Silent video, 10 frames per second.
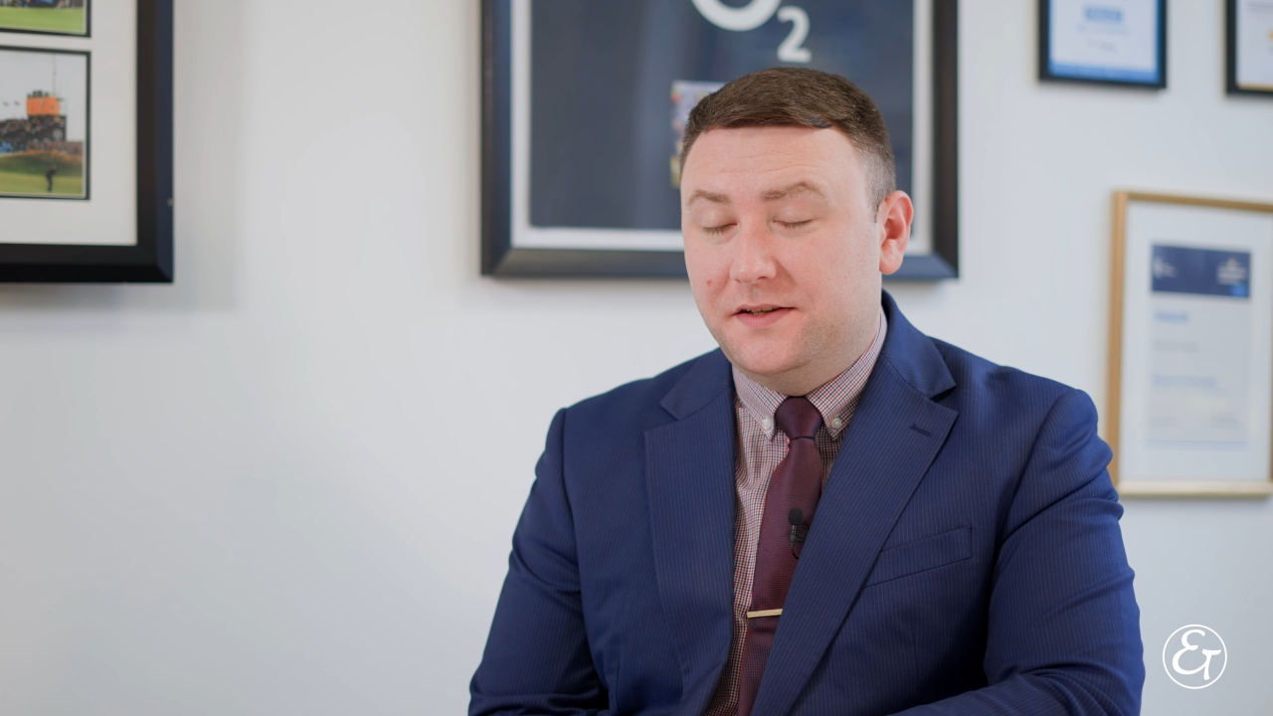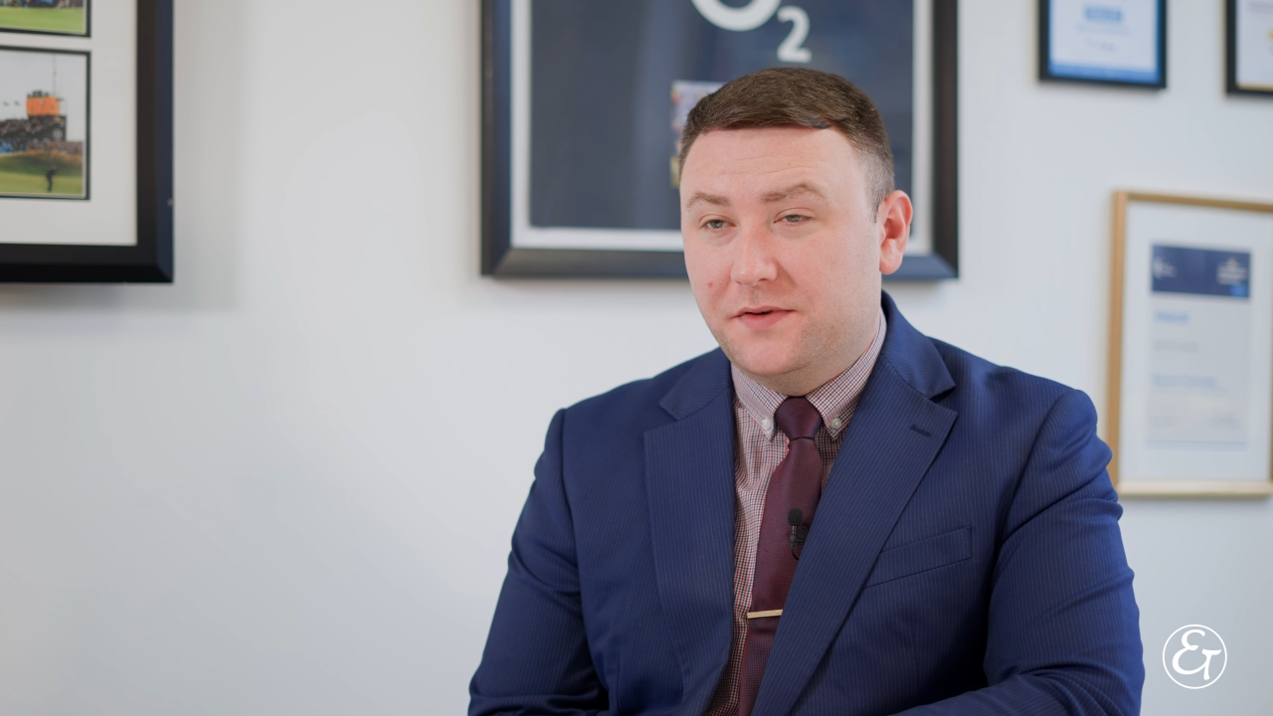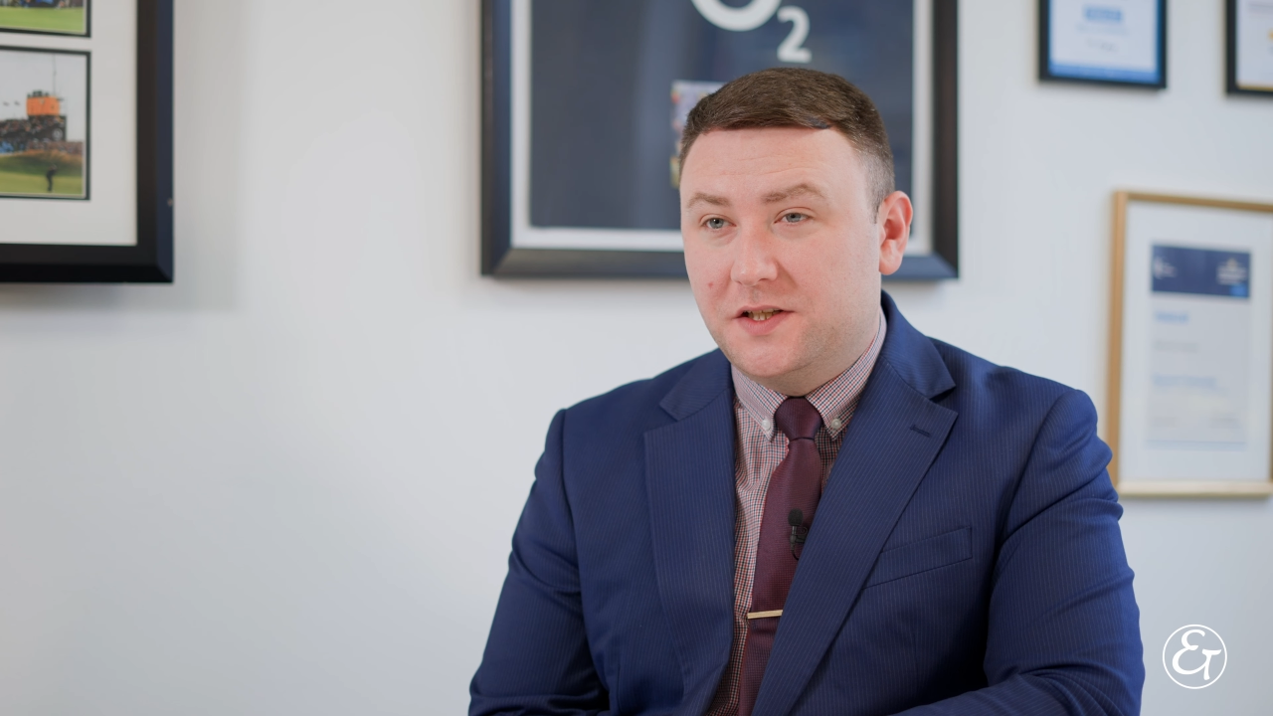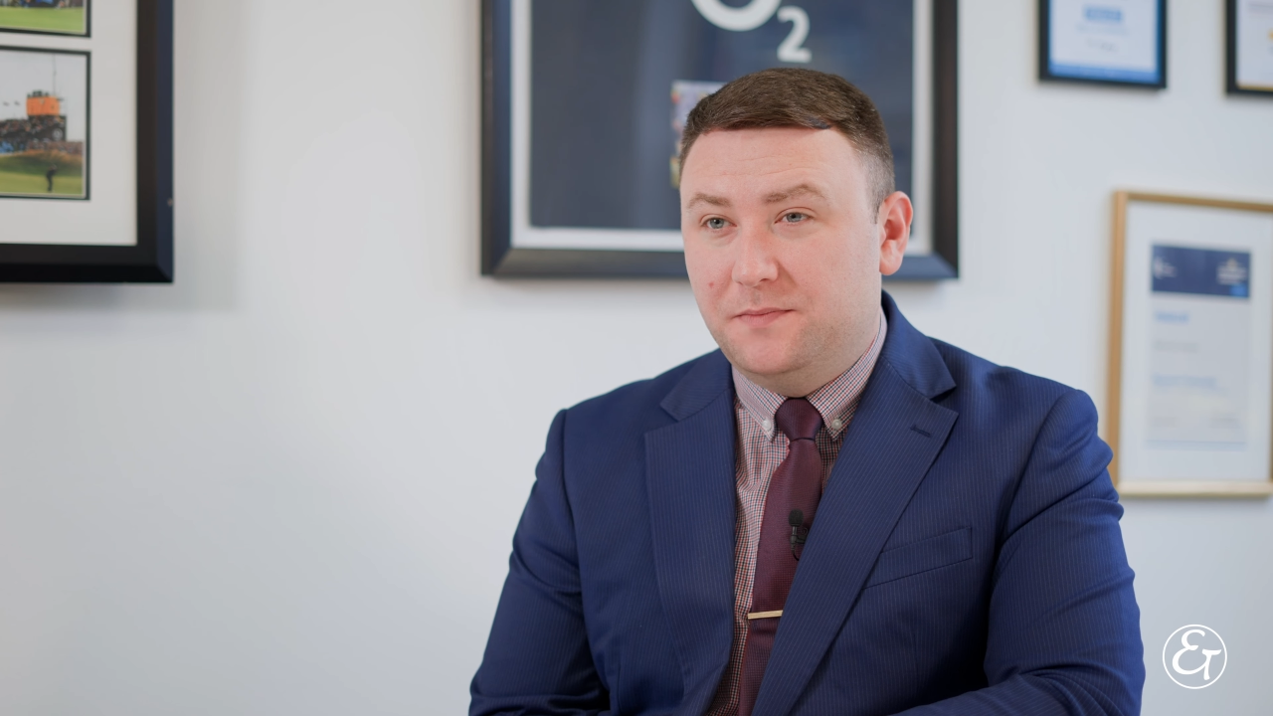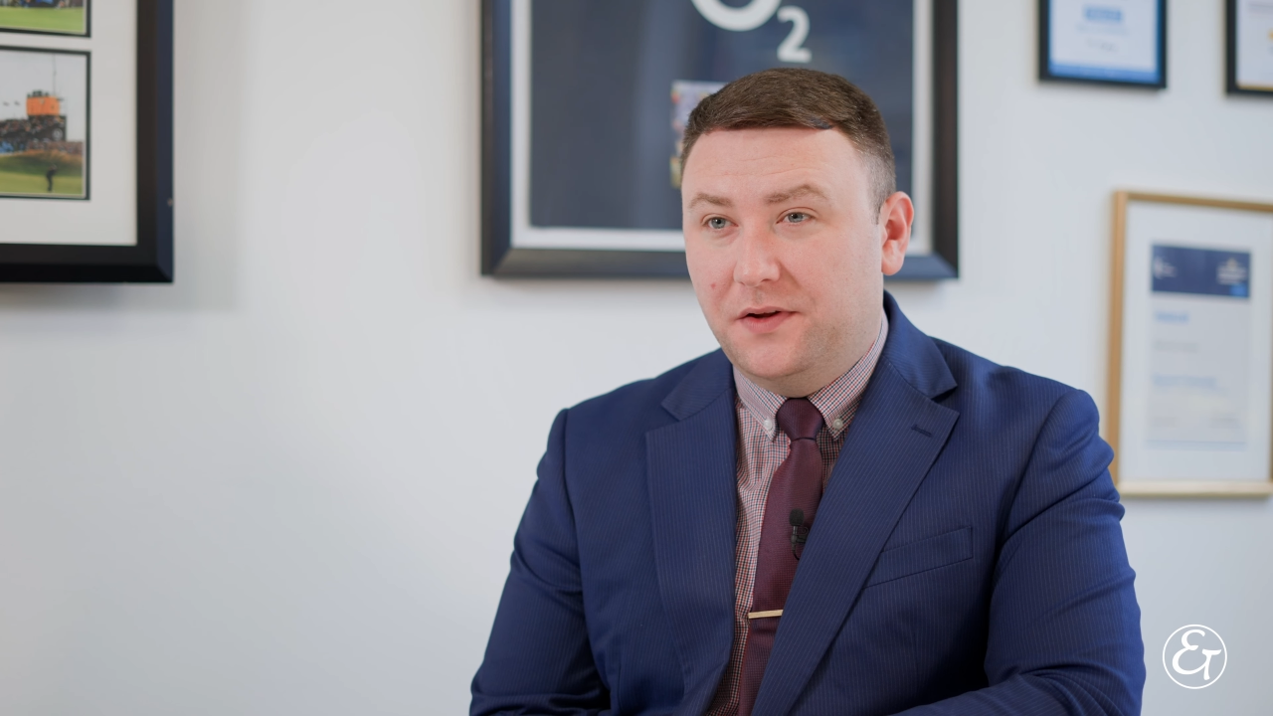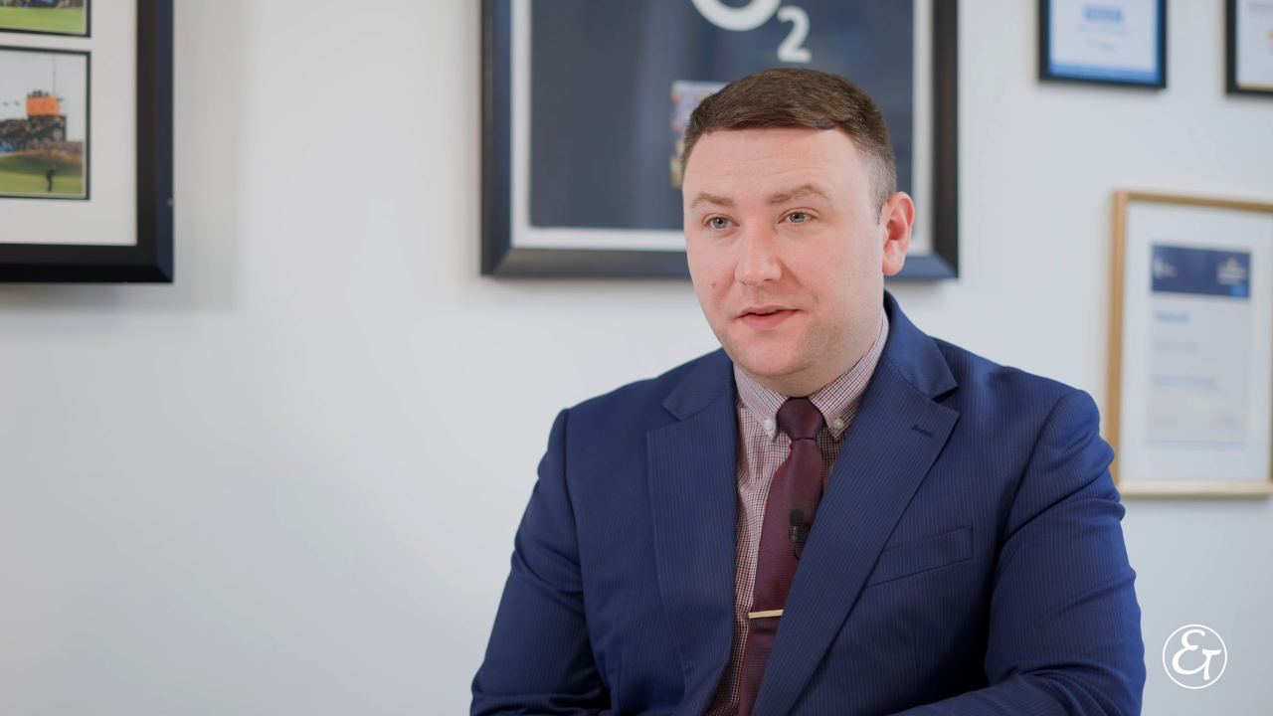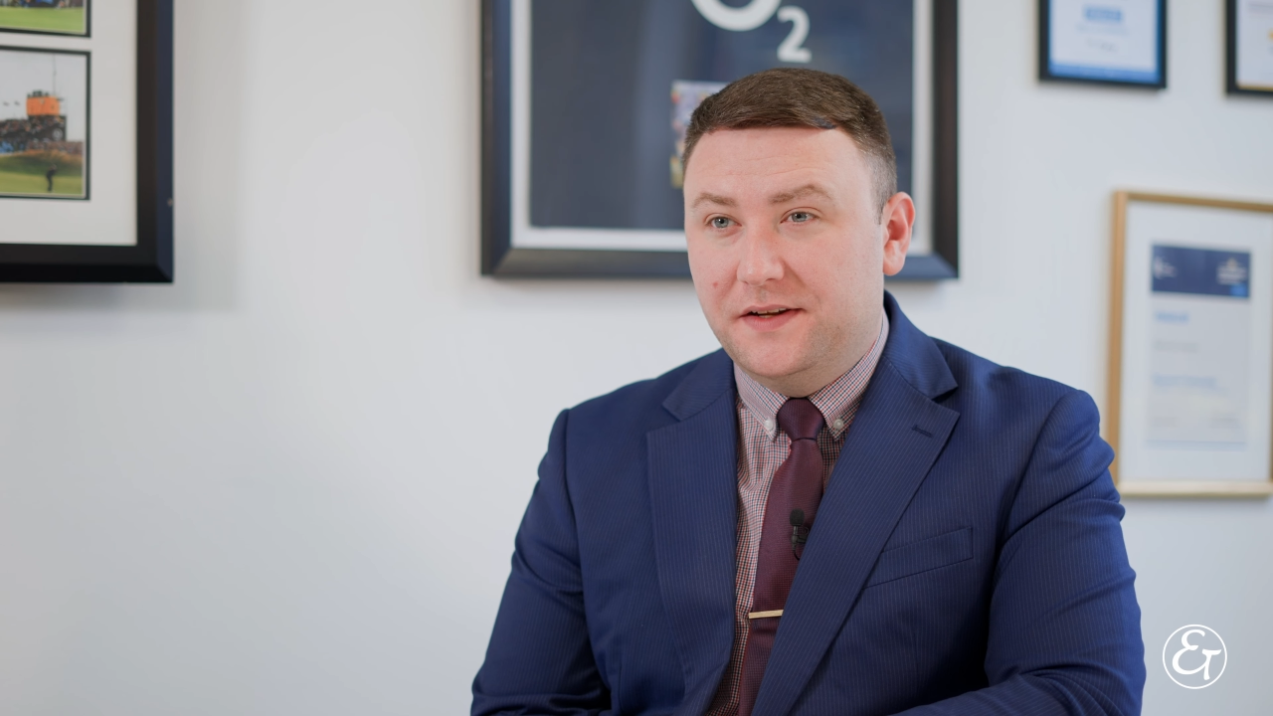to respond